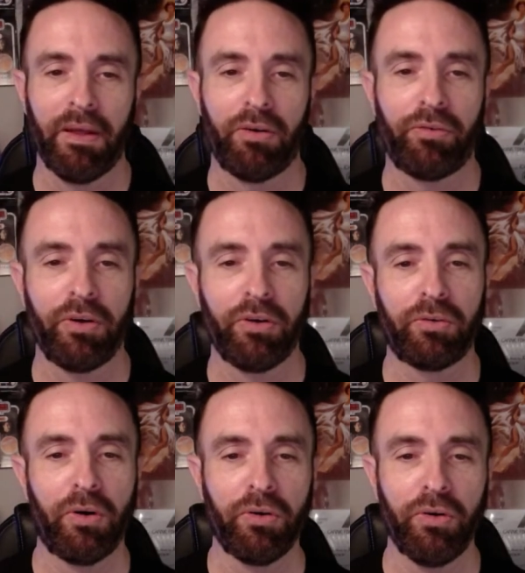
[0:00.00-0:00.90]
referring to
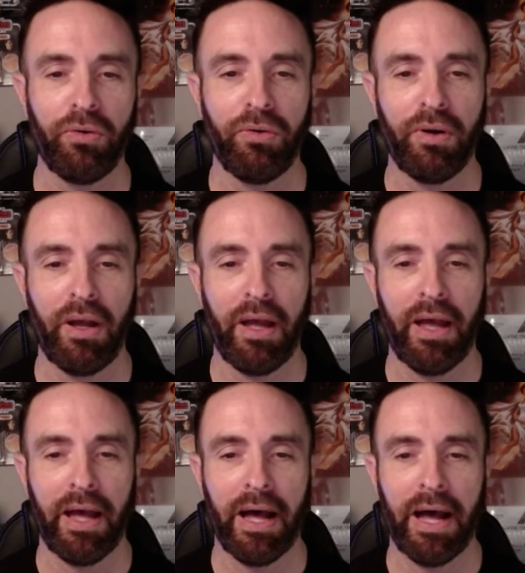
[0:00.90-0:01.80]
Grogu
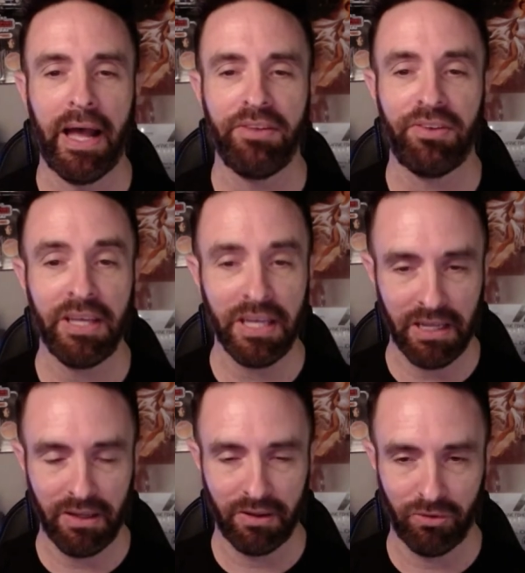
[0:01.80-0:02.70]
as
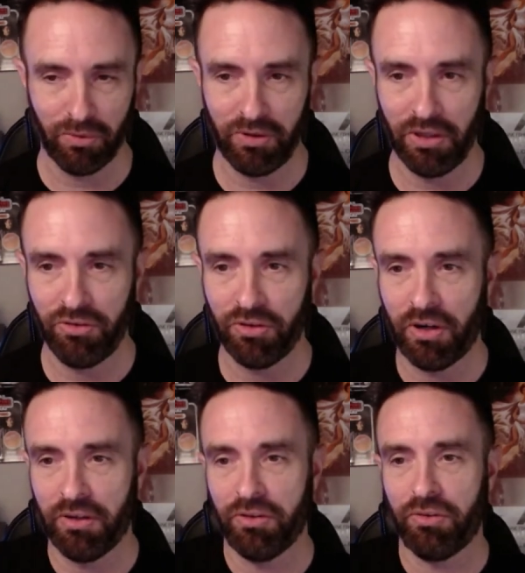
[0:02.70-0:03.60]
he. That's what Din Djarin
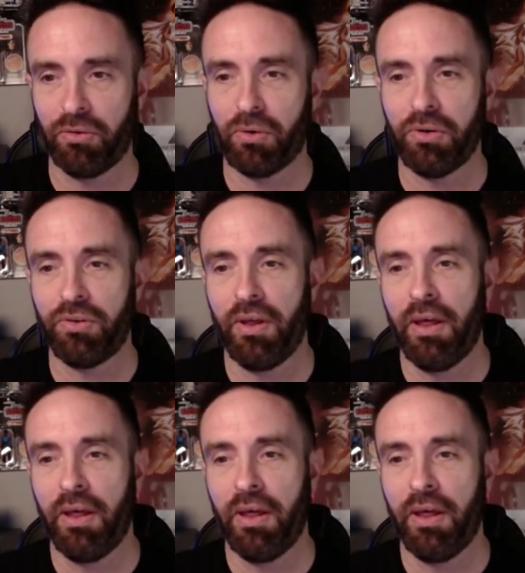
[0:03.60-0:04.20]
does, of course.